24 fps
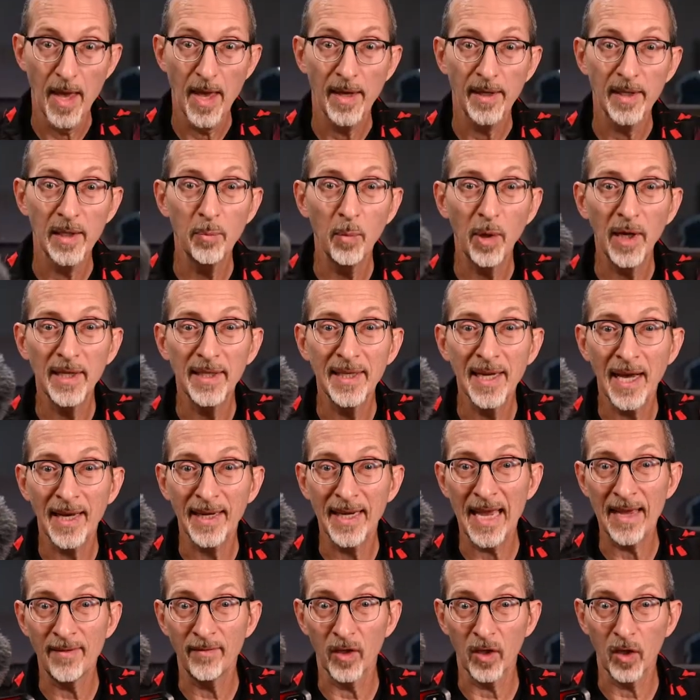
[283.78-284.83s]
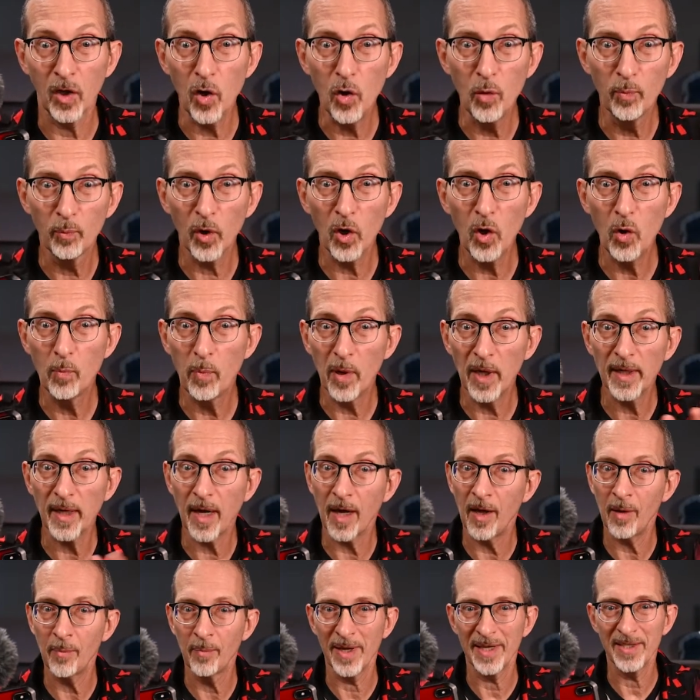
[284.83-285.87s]
You might not have a GoPro, but
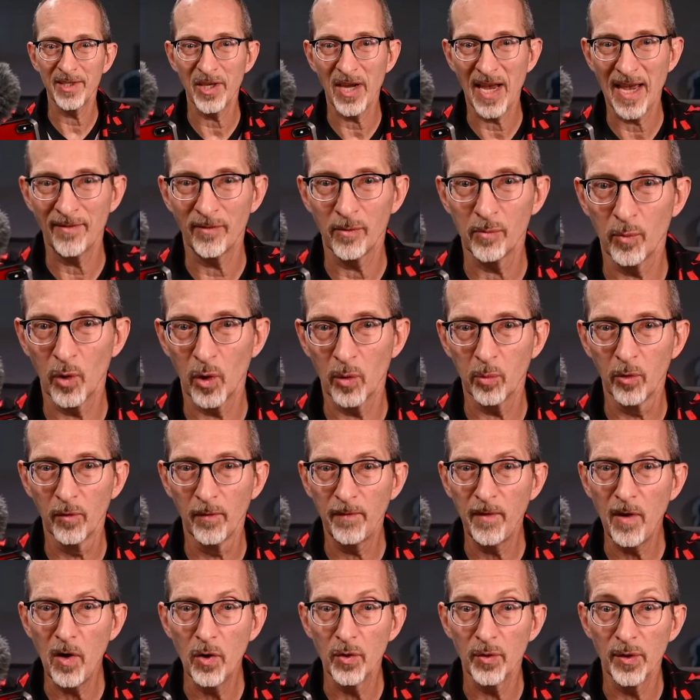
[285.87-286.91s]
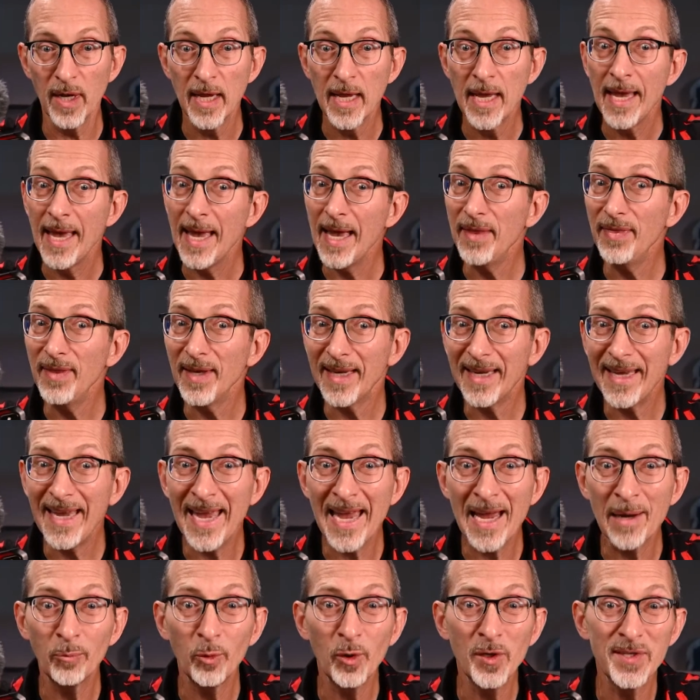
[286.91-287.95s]
I'll bet you have a mobile phone. And the
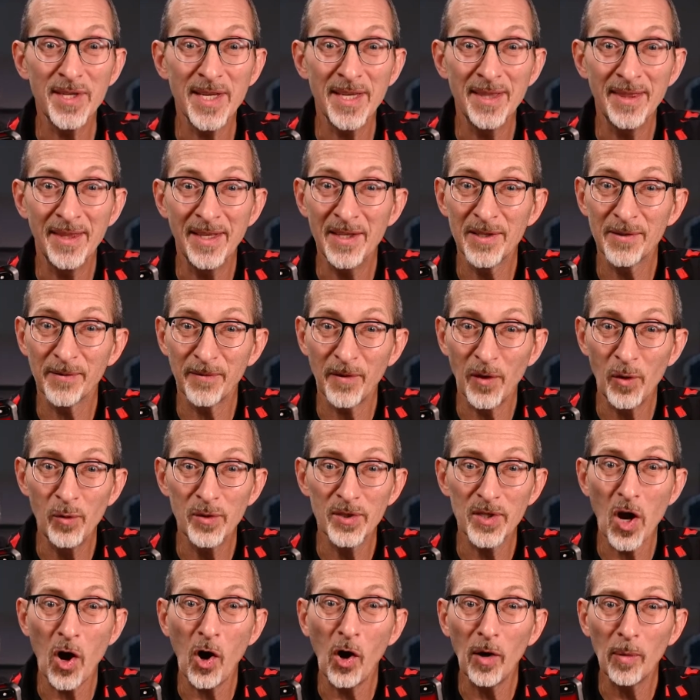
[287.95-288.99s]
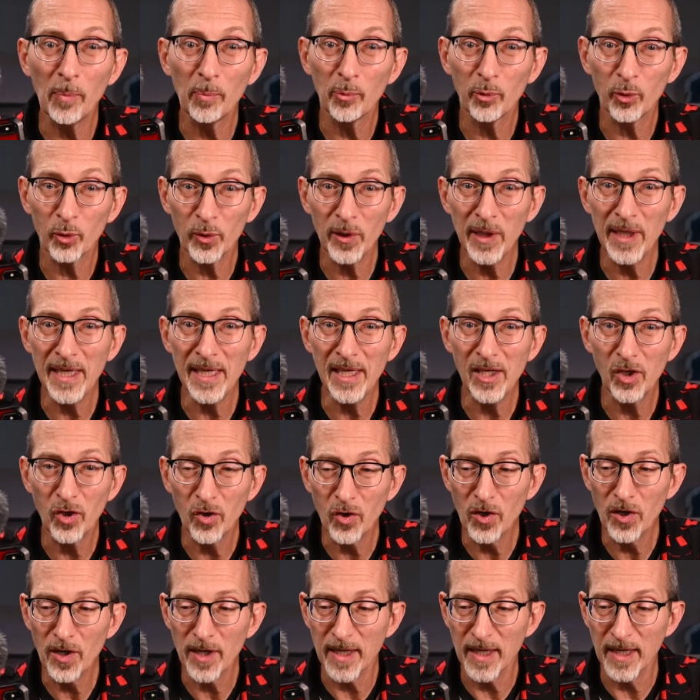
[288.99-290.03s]
cameras in these phones are pretty
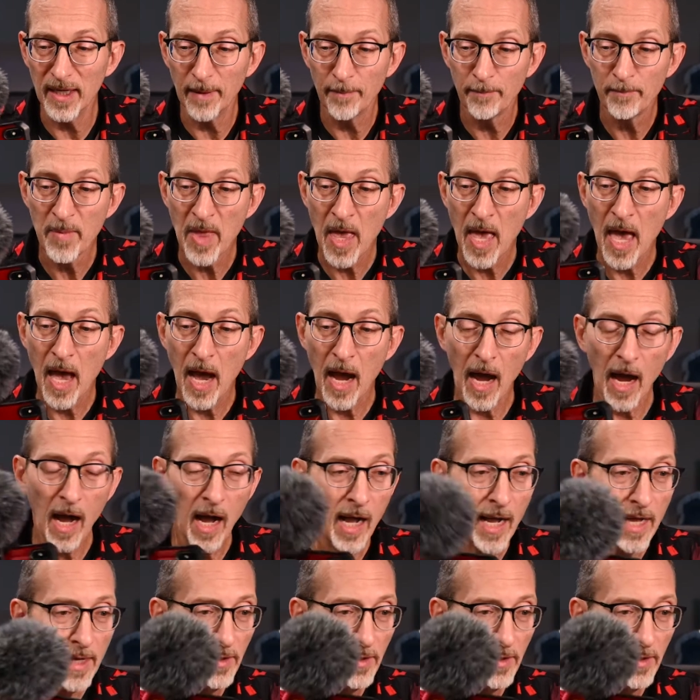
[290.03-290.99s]
good. I